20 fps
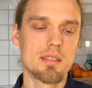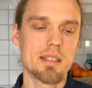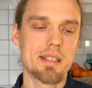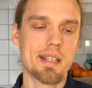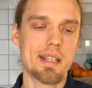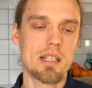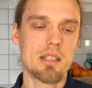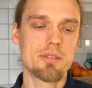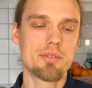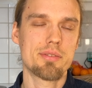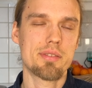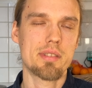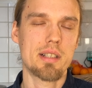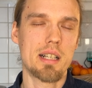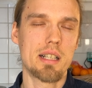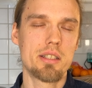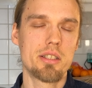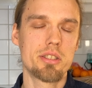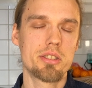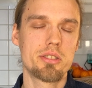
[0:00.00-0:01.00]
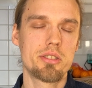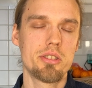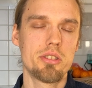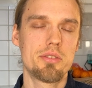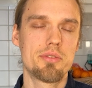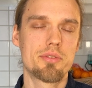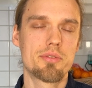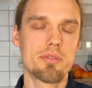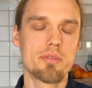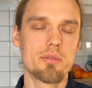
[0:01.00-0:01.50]
kind of understood
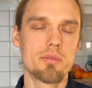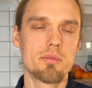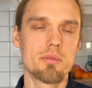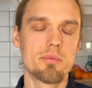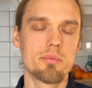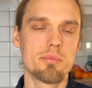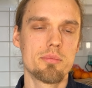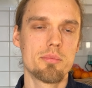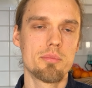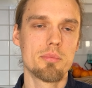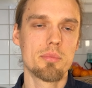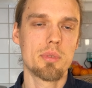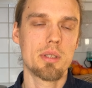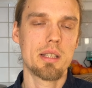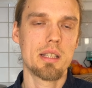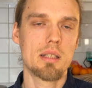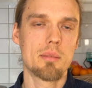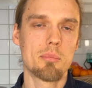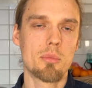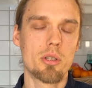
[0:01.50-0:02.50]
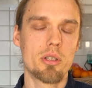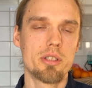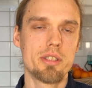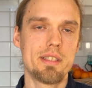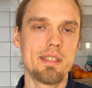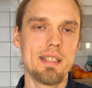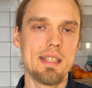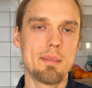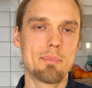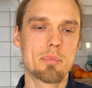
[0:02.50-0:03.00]
in a more
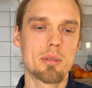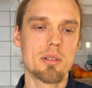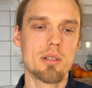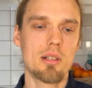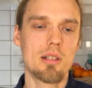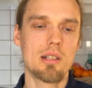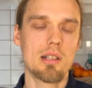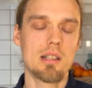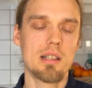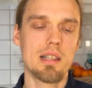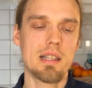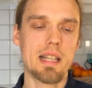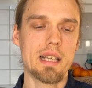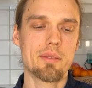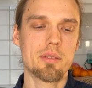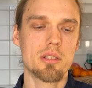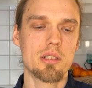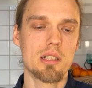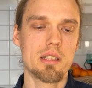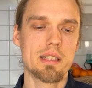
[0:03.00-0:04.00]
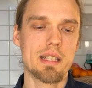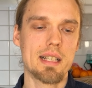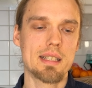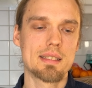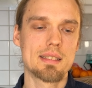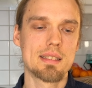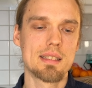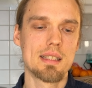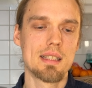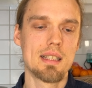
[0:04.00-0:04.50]
deeper level
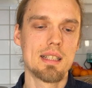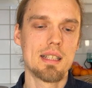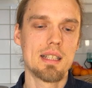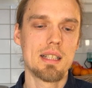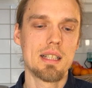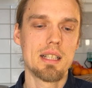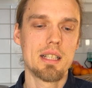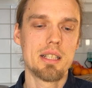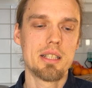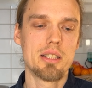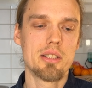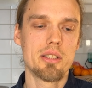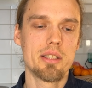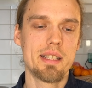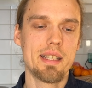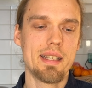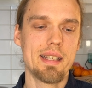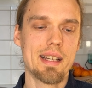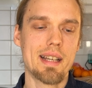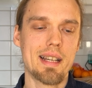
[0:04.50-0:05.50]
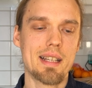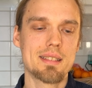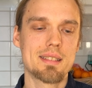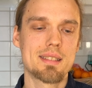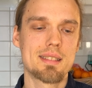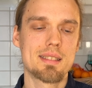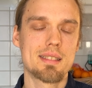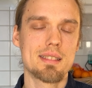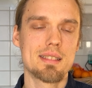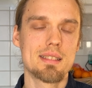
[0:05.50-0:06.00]
that he
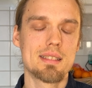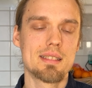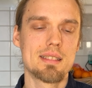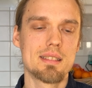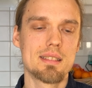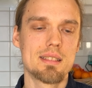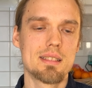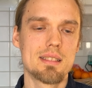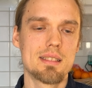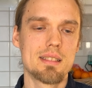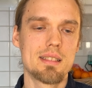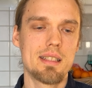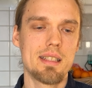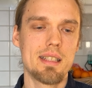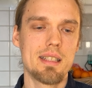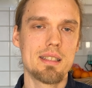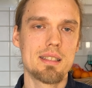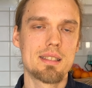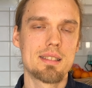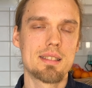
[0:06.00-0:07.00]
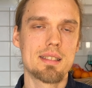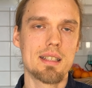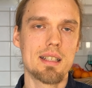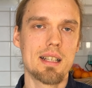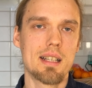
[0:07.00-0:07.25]
has these